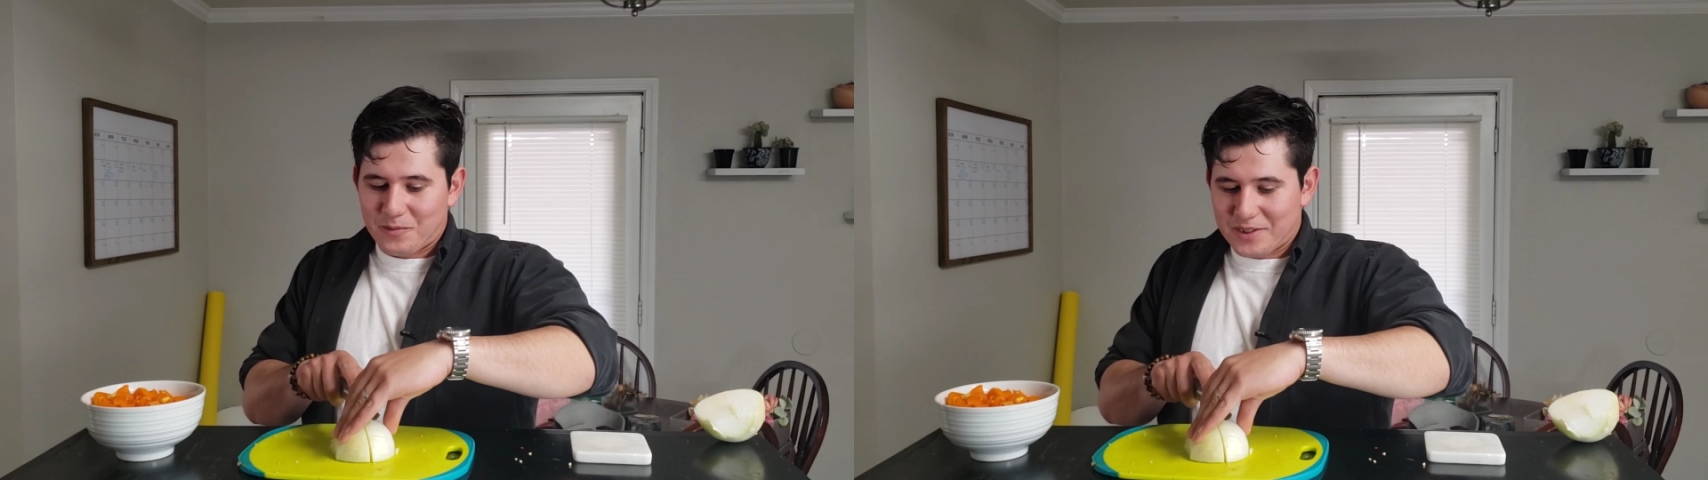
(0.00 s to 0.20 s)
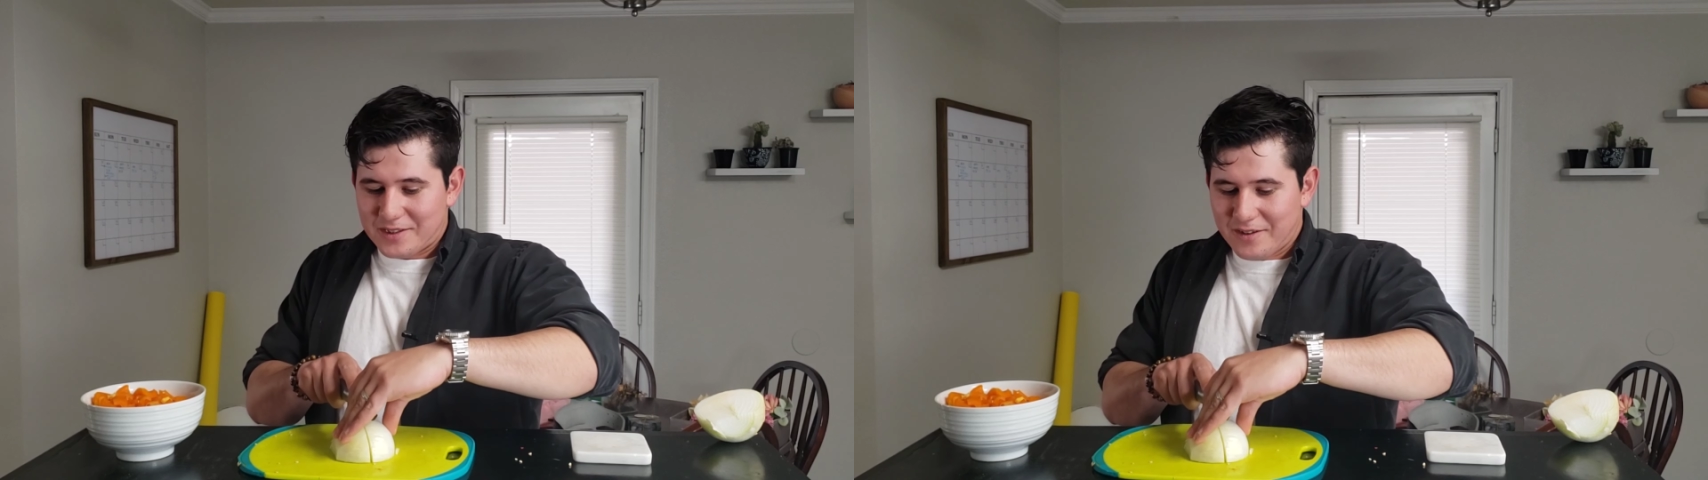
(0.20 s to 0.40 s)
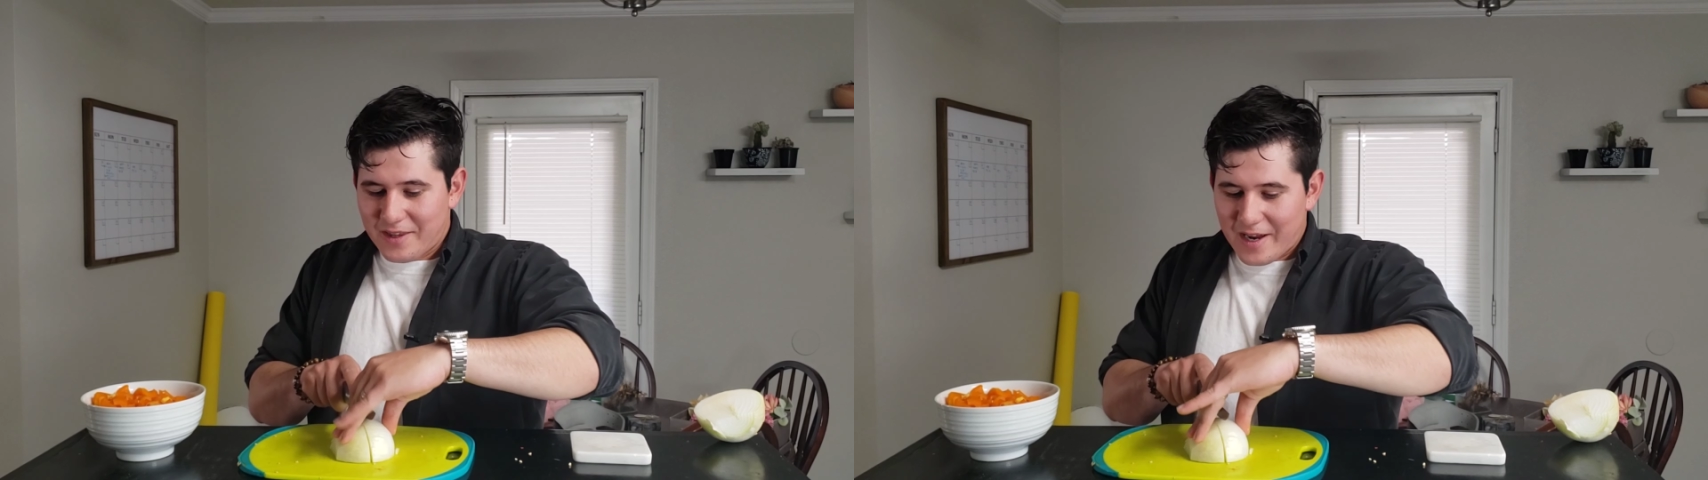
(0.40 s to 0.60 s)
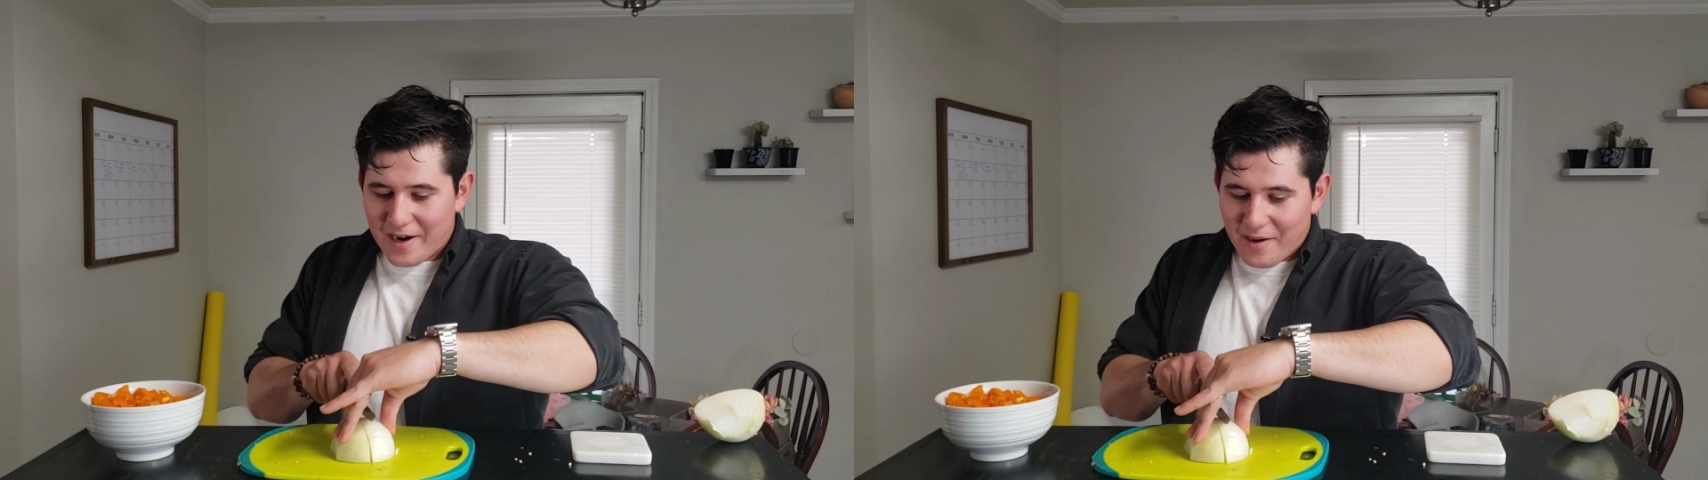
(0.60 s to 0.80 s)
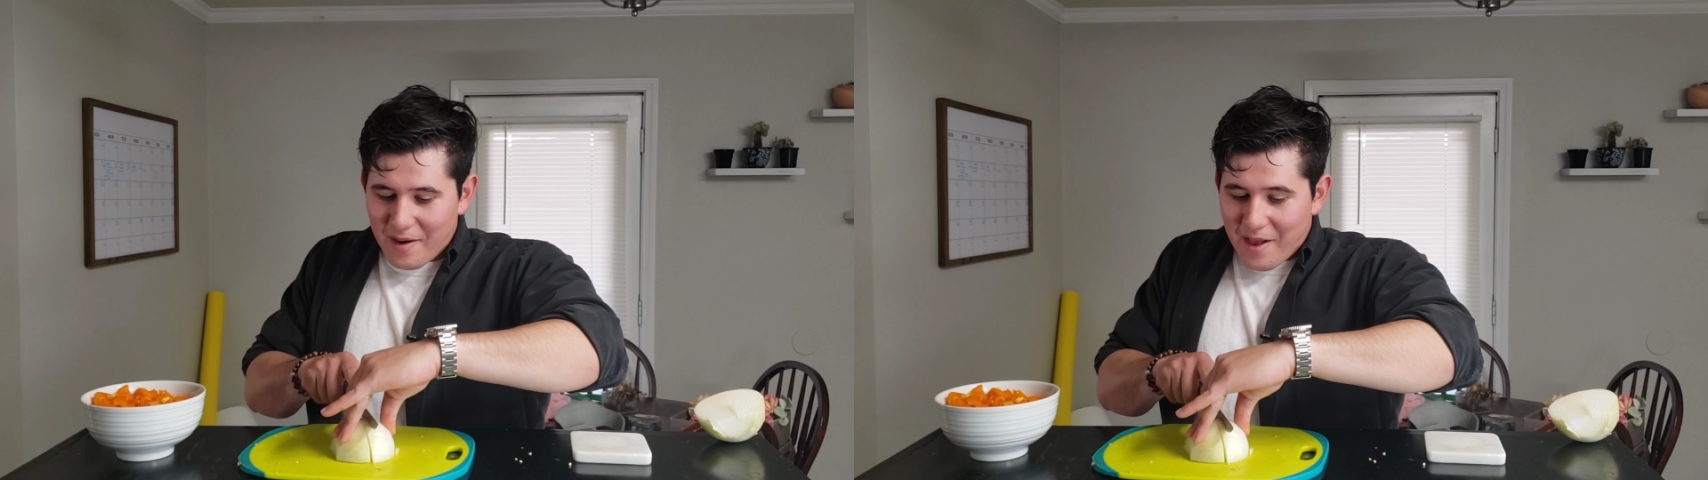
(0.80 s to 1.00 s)
was still
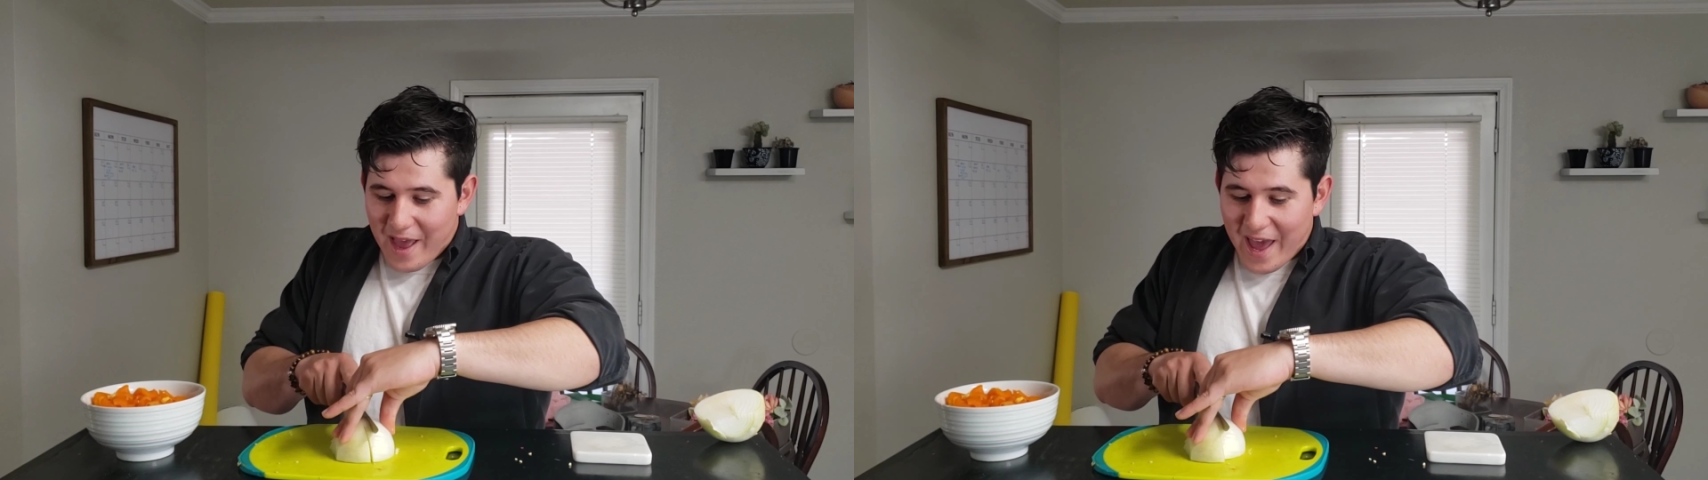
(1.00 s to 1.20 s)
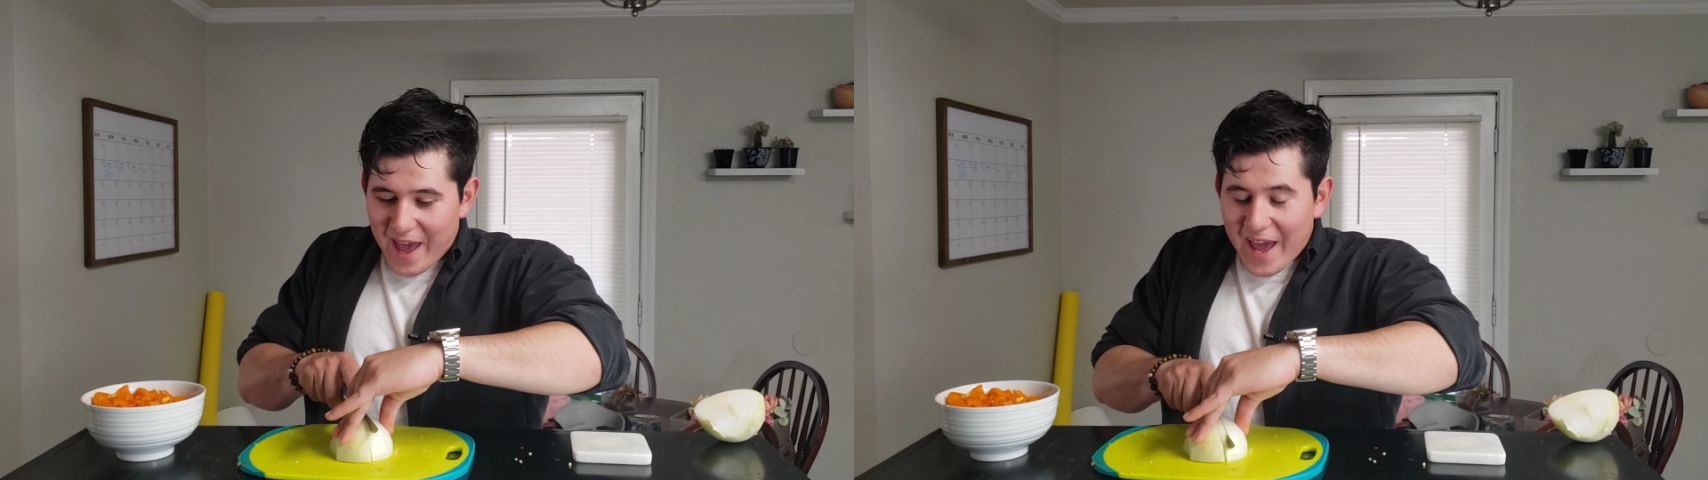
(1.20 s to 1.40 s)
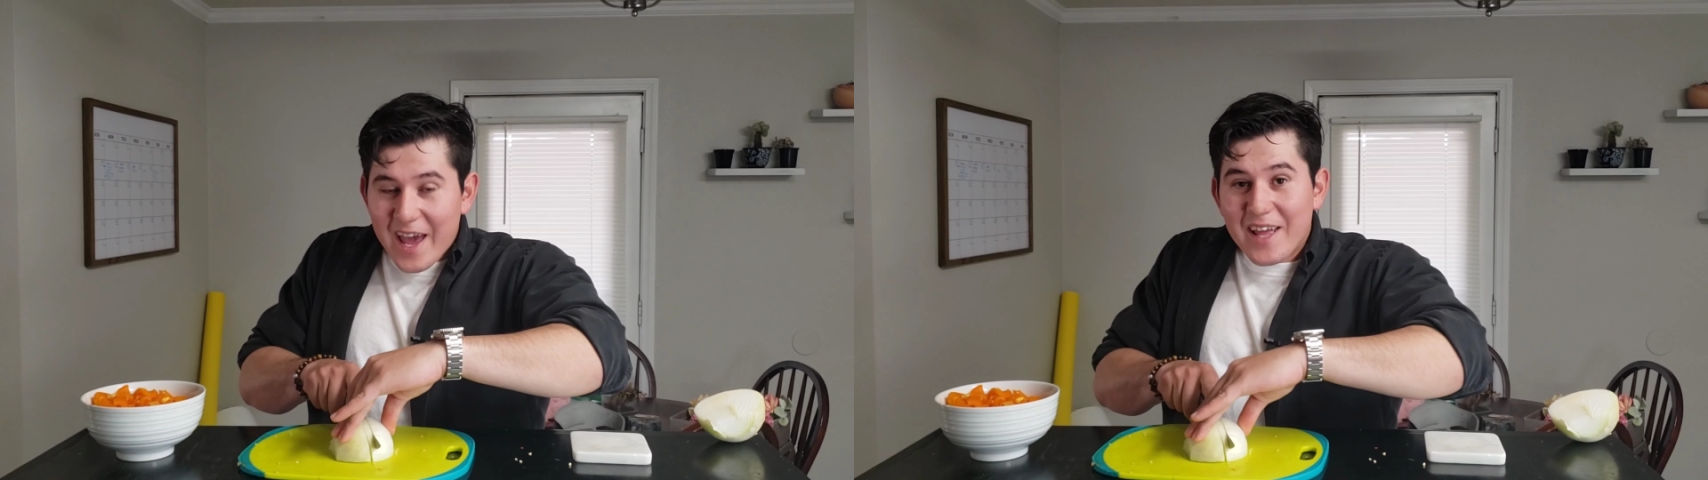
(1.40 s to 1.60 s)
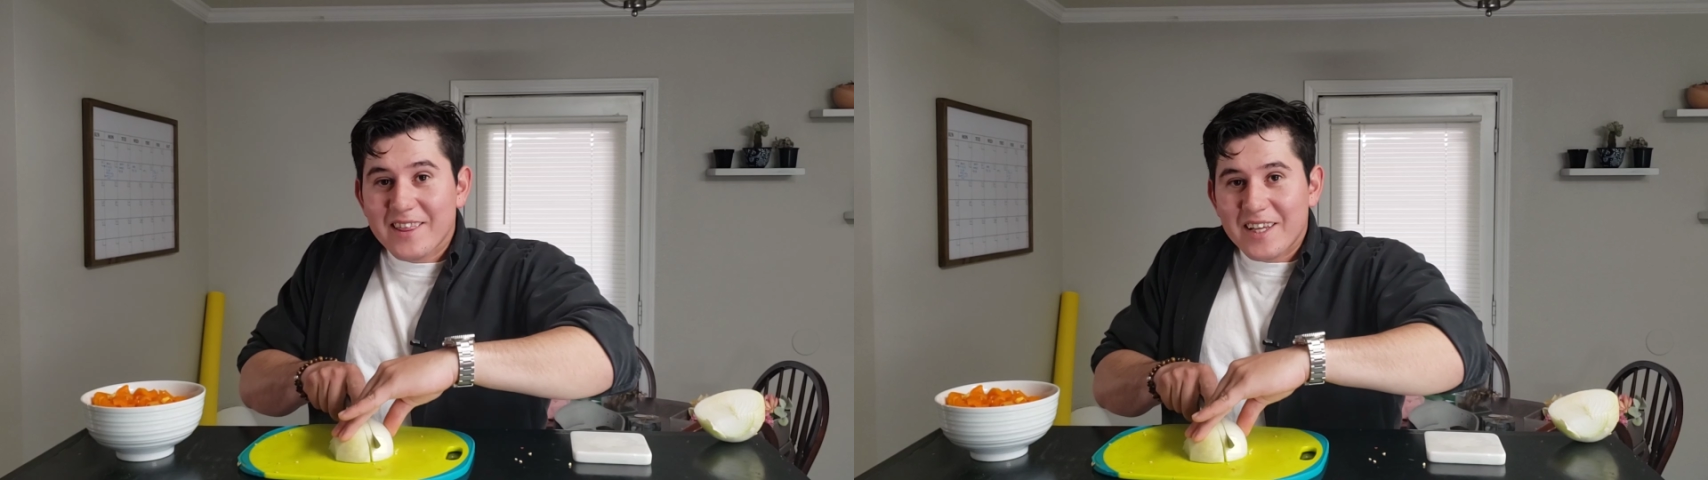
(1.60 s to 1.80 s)
there, and